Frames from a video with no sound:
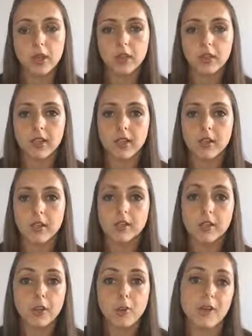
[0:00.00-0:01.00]
Now, I
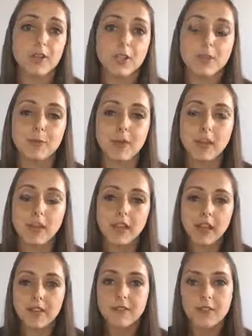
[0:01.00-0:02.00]
don't know about you, but I
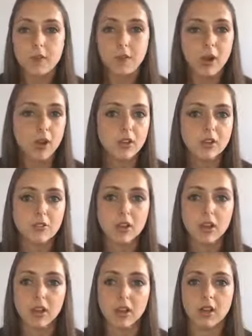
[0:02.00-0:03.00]
have in the past
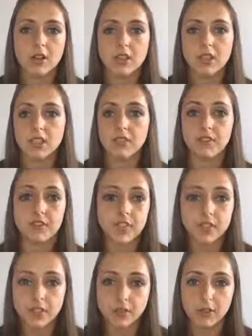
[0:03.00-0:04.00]
run classes for the
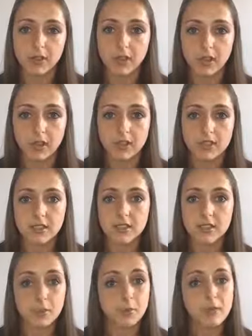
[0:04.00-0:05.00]
sake of running classes,
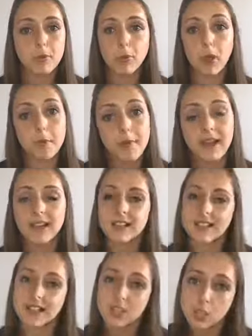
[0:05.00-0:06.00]
and people come back because
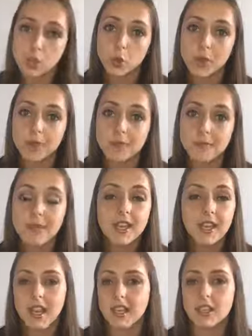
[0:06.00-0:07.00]
they enjoy them
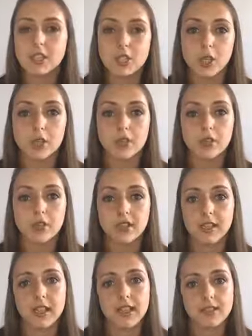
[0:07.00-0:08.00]
and it's social and
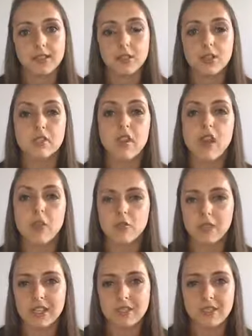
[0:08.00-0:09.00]
it has lots of other
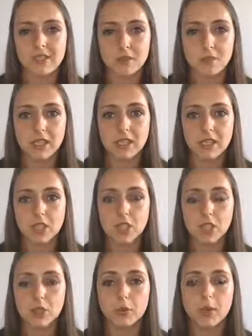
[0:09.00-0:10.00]
reasons to be there
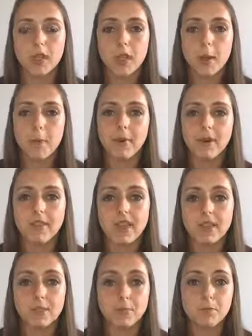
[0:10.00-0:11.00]
too. But
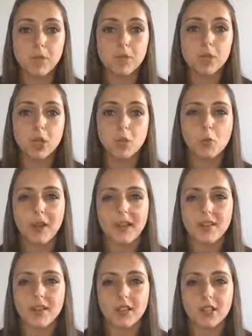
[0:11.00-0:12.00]
there's been no way
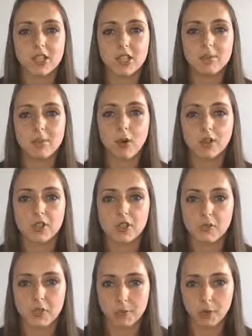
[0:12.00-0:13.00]
of actually
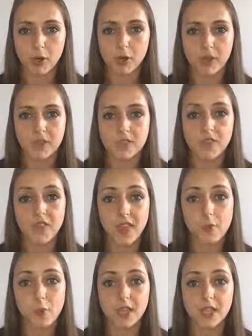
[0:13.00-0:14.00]
monitoring progress for that
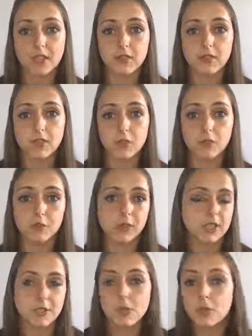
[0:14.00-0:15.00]
one individual
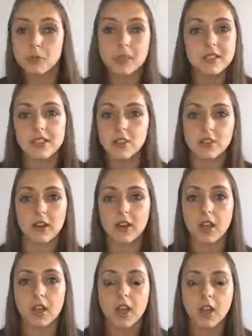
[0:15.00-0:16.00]
because I'm too busy trying to
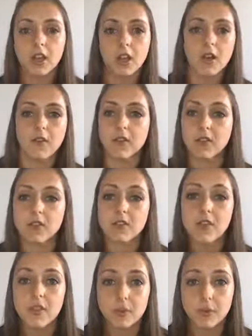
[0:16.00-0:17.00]
look after lots of
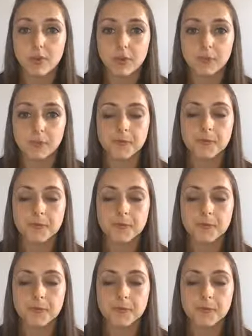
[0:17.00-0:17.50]
other people.